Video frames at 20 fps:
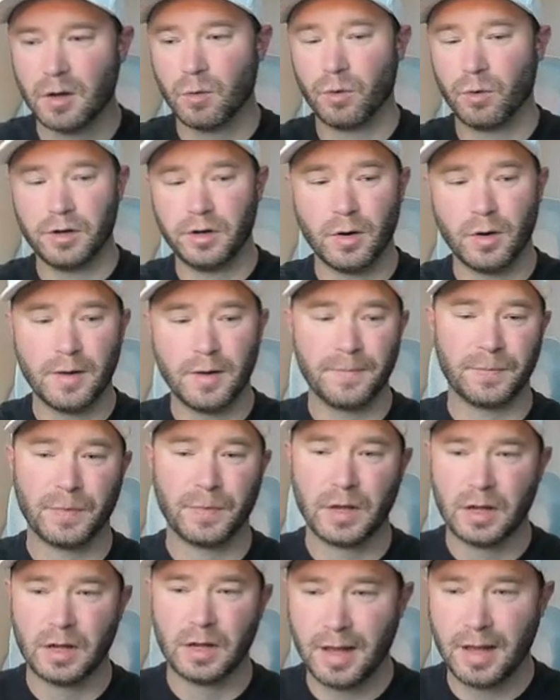Well, you know
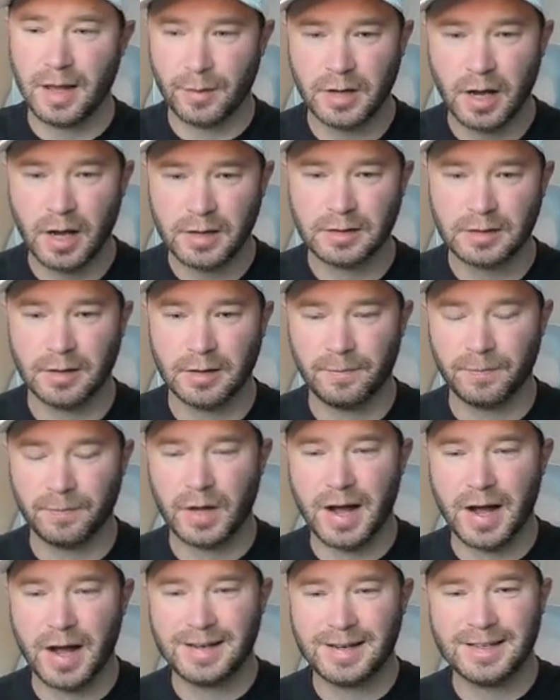what? That was awesome.
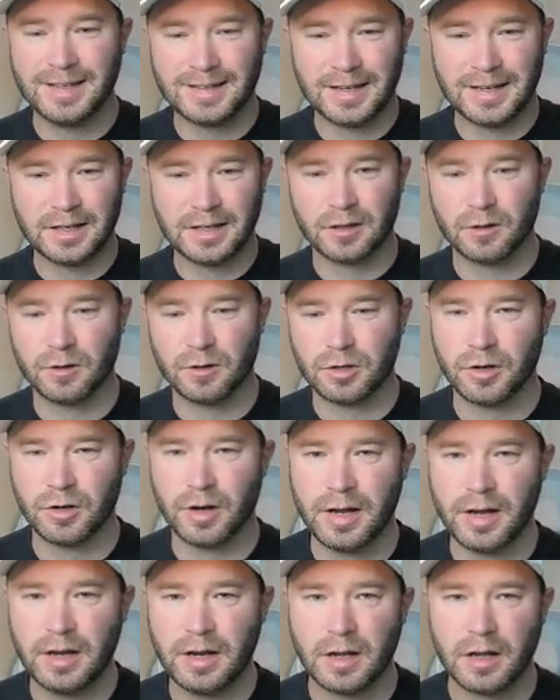I didn't take the third
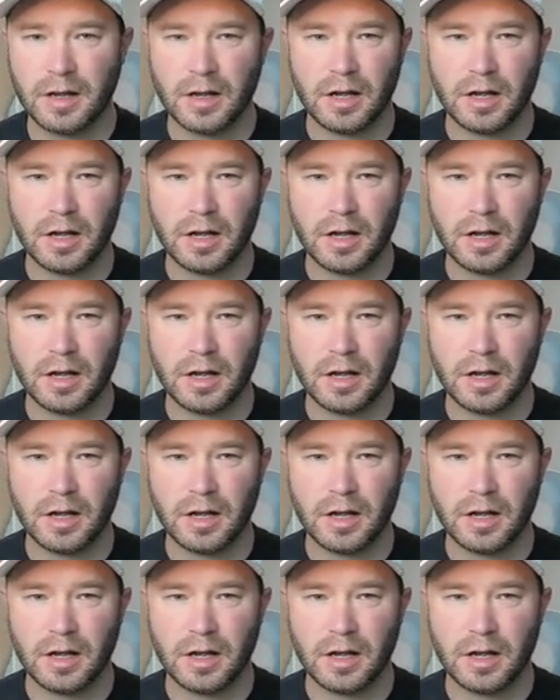trade.